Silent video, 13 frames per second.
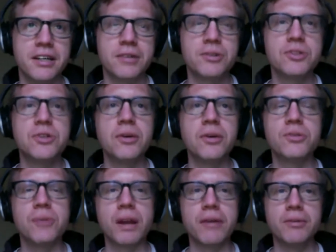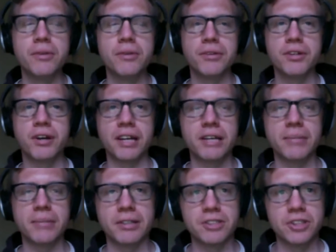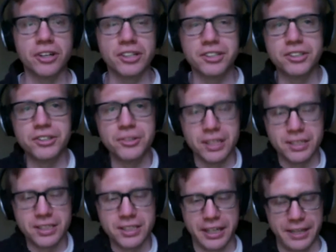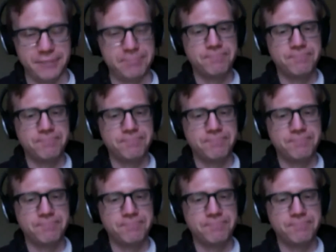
It was right when we were talking about starting to do this again.